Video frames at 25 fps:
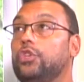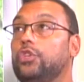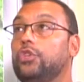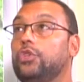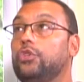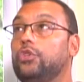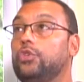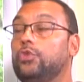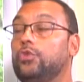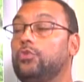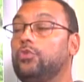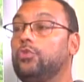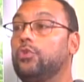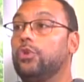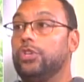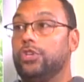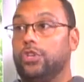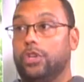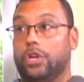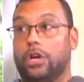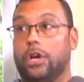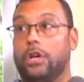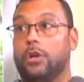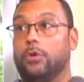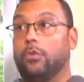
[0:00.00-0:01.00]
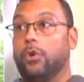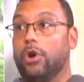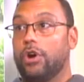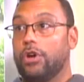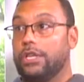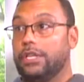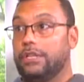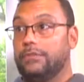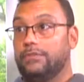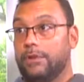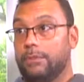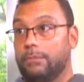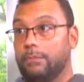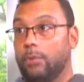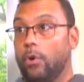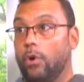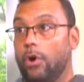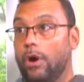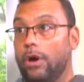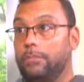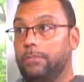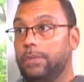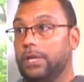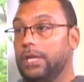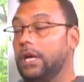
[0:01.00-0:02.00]
you're going to work even
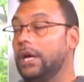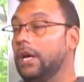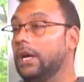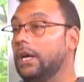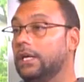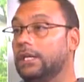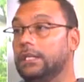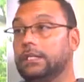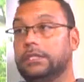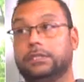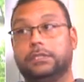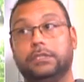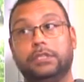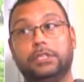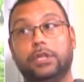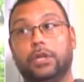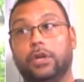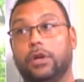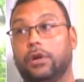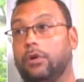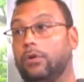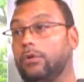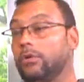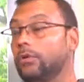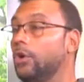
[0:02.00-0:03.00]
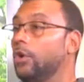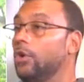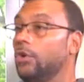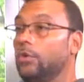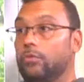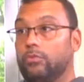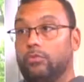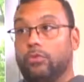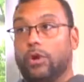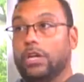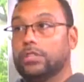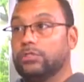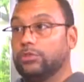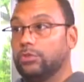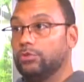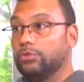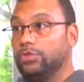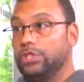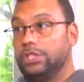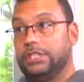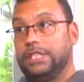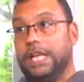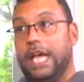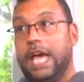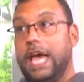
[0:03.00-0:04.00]
more because, you know, Russell
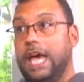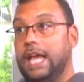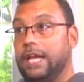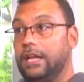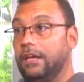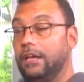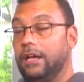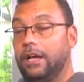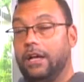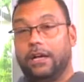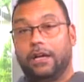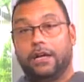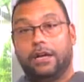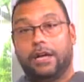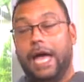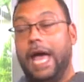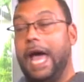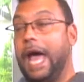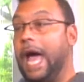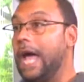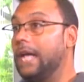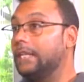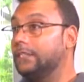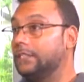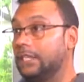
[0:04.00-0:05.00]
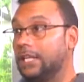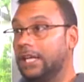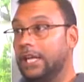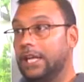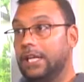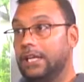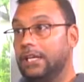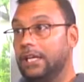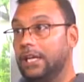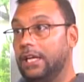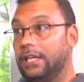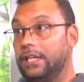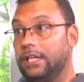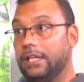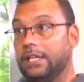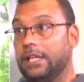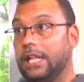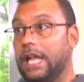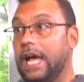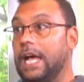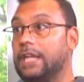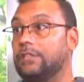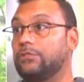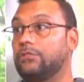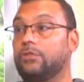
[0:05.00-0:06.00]
just had an accident in the
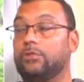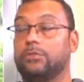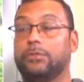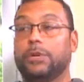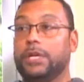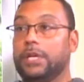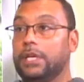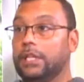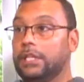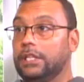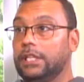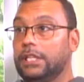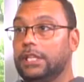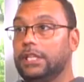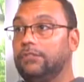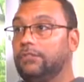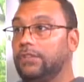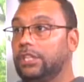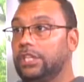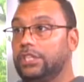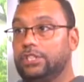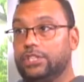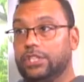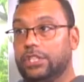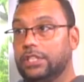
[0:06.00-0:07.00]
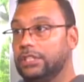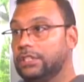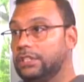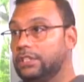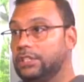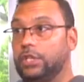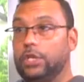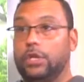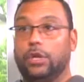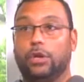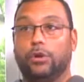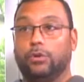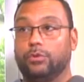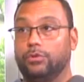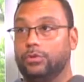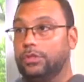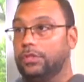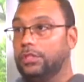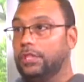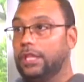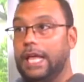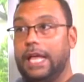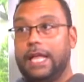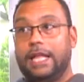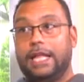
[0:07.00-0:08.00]
classroom. Levy just, you know,
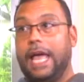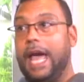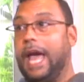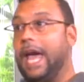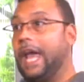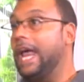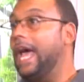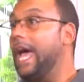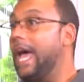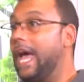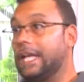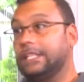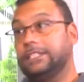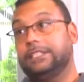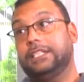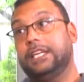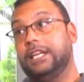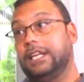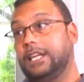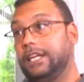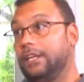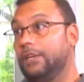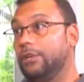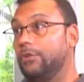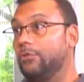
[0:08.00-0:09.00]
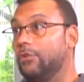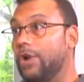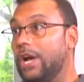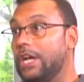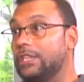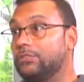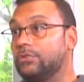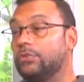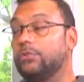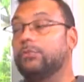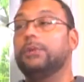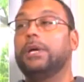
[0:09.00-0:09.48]
had an accident in the restroom.